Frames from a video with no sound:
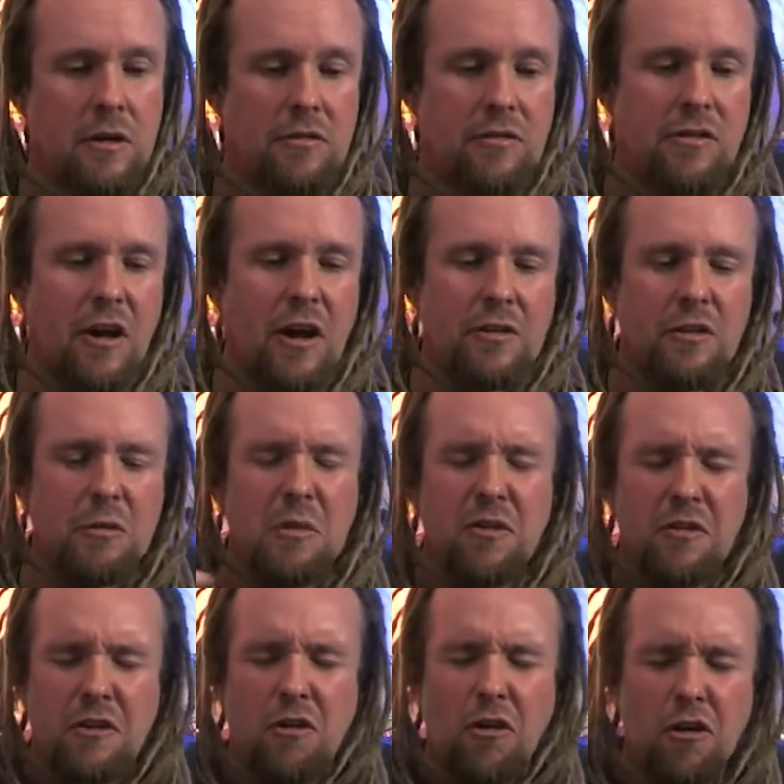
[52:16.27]
I've started to
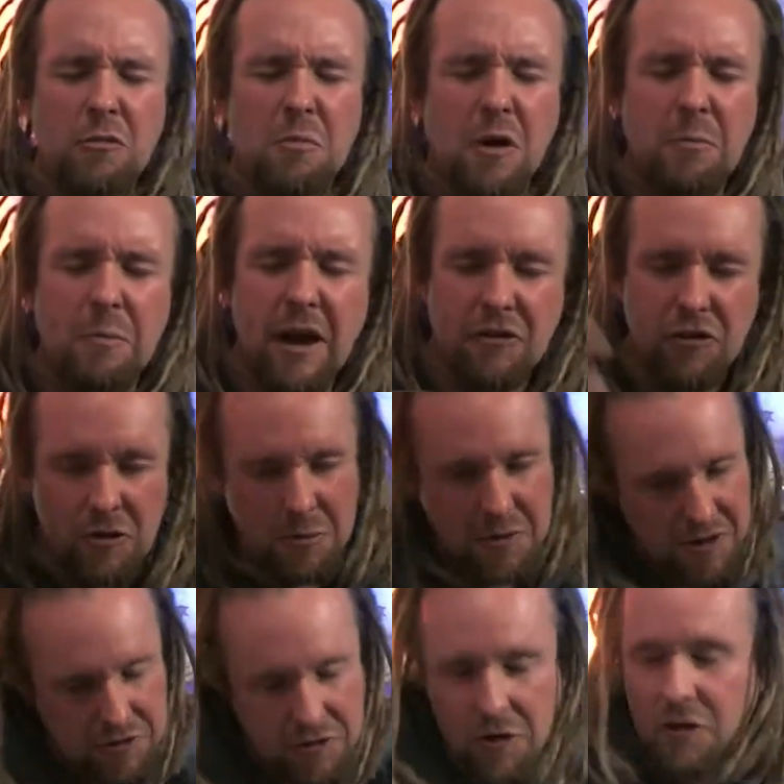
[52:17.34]
move across my bedroom
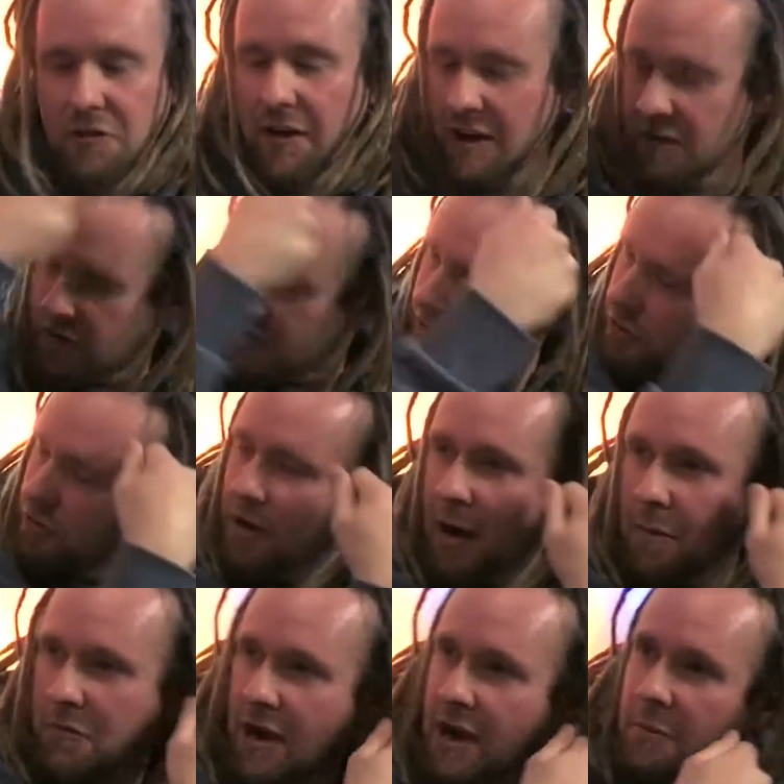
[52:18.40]
with the duvet still
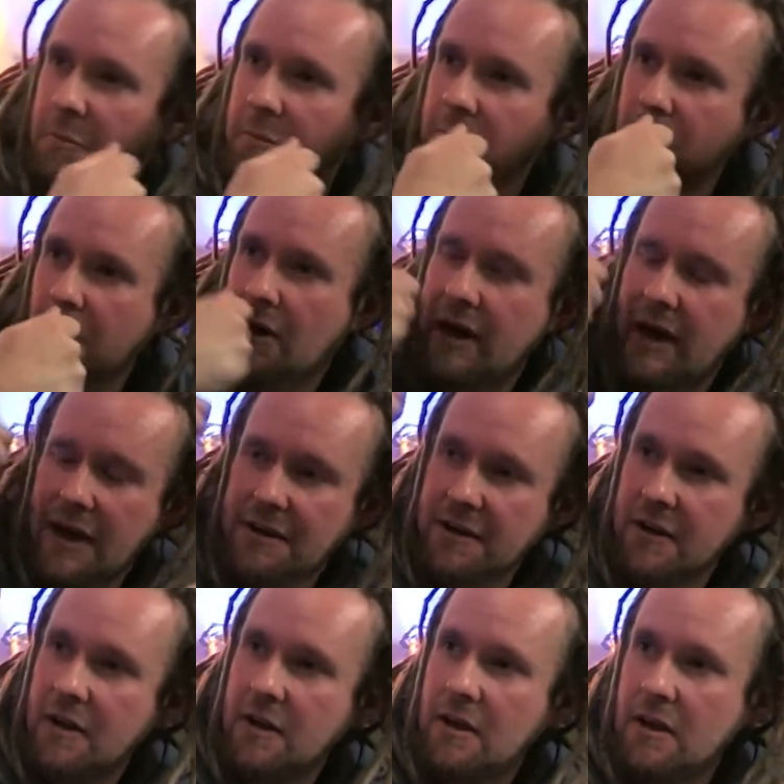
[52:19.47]
wrapped around my head.
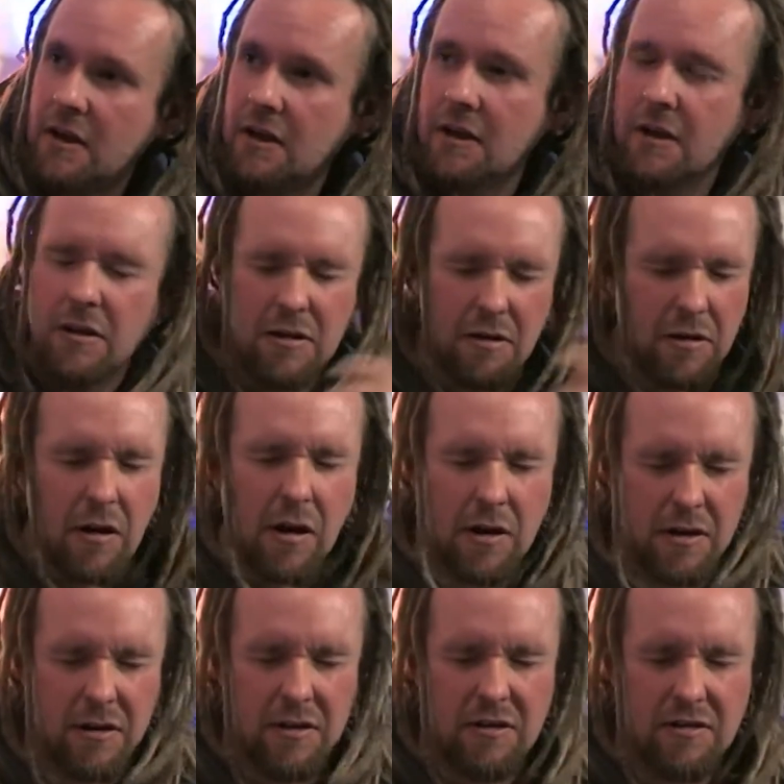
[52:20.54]
Right, right.
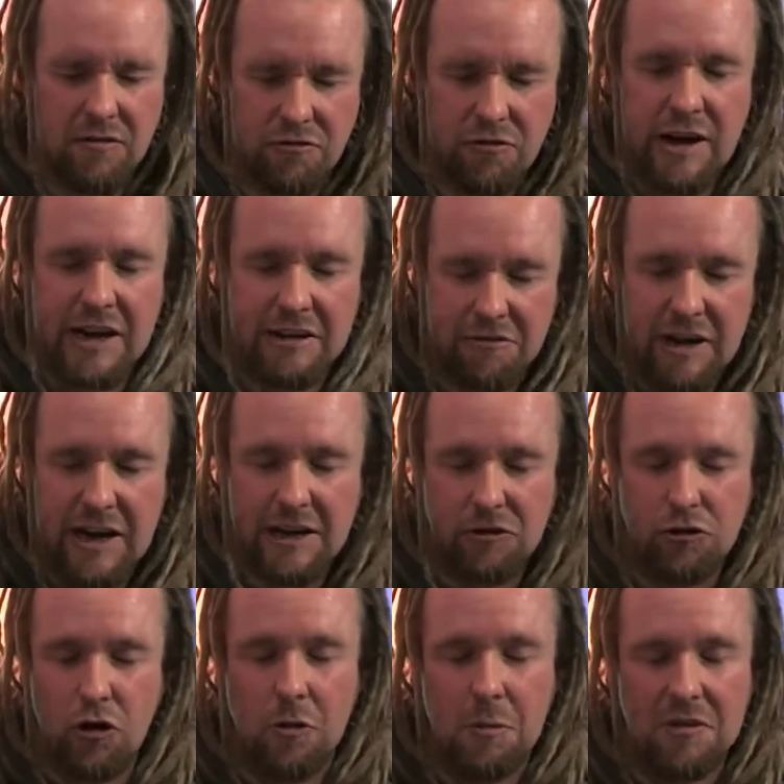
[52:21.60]
Like really, really
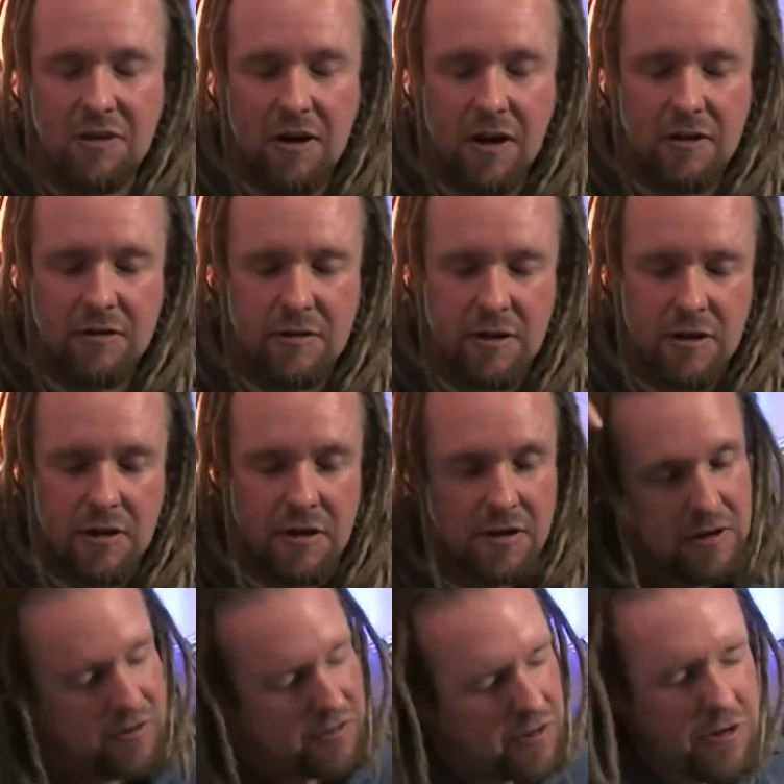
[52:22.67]
traumatized.
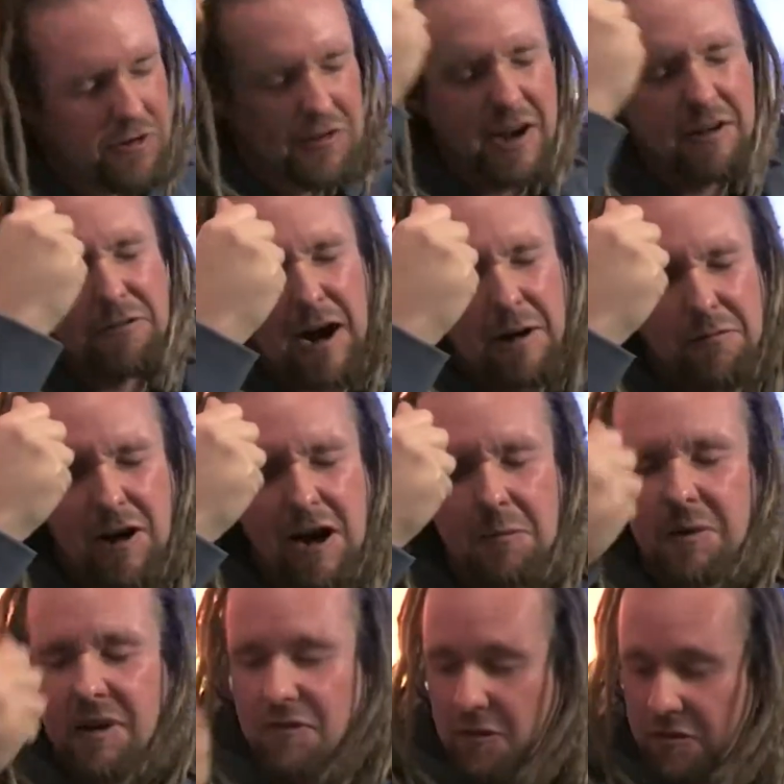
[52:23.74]
Duvet wrapped
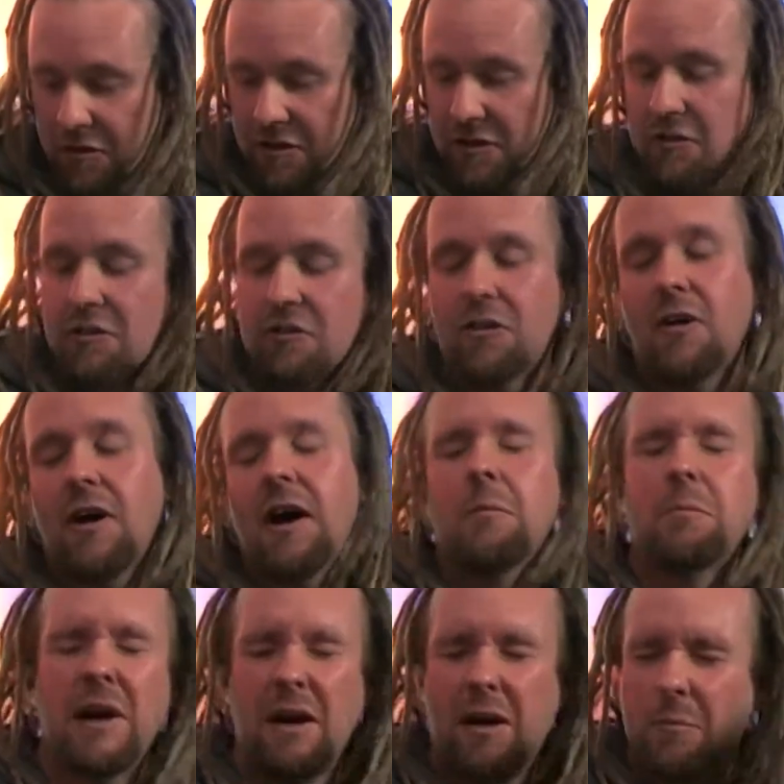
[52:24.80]
around me. I've obviously just got
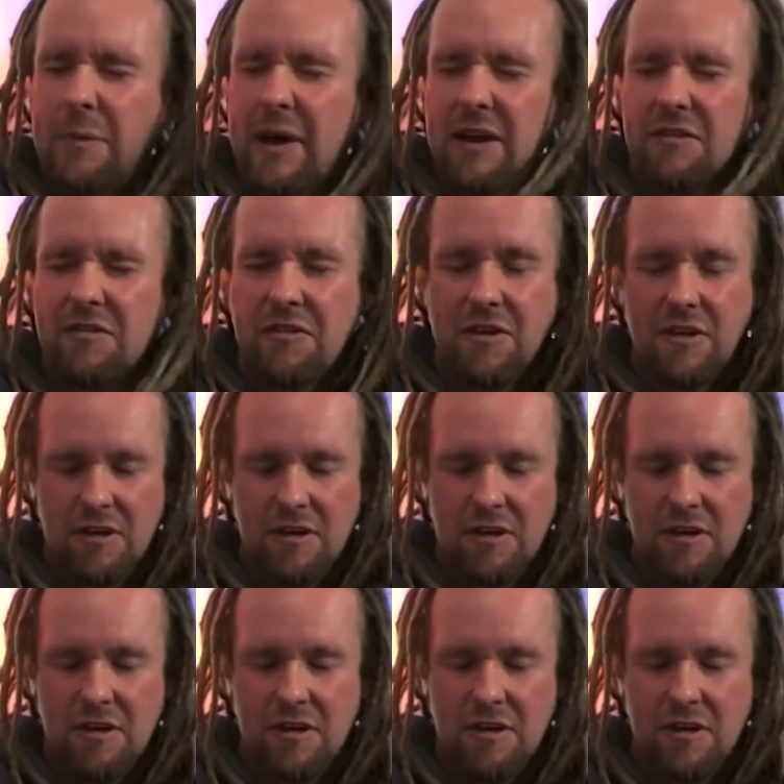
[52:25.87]
up out of bed.